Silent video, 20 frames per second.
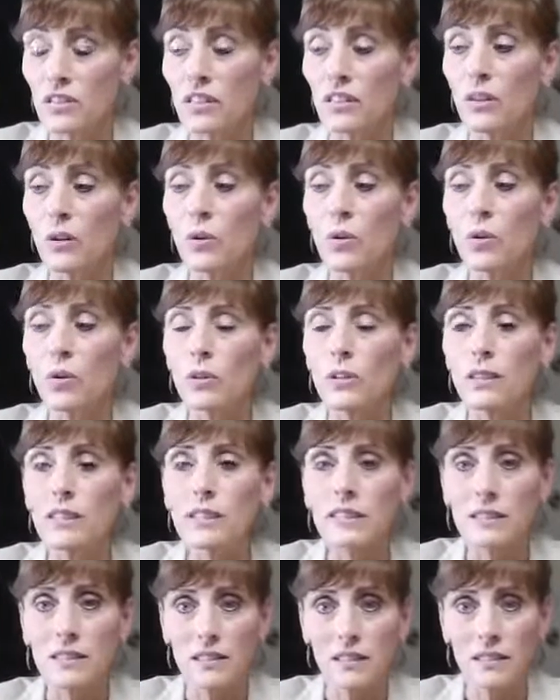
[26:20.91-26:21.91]
in a
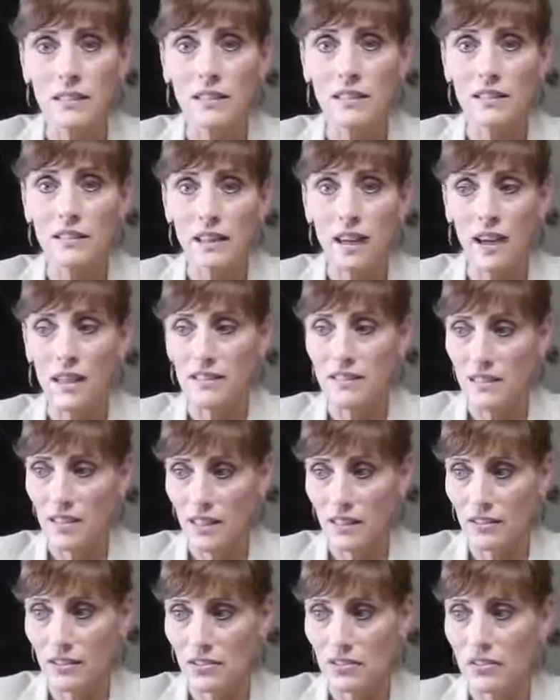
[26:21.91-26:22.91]
holistic
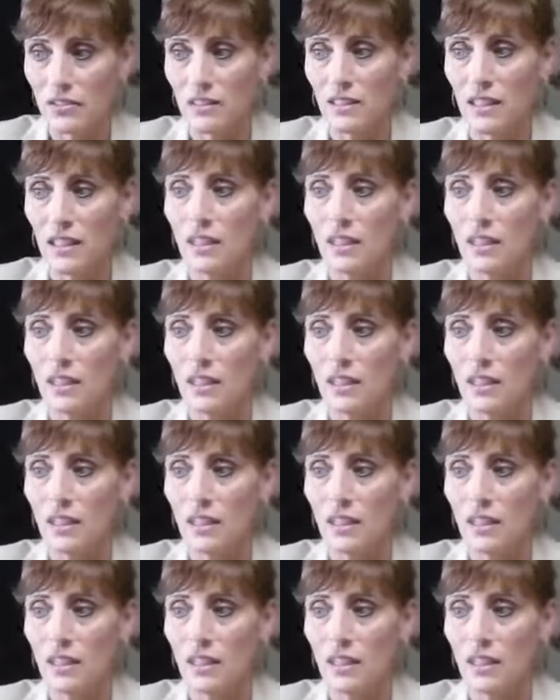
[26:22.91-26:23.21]
context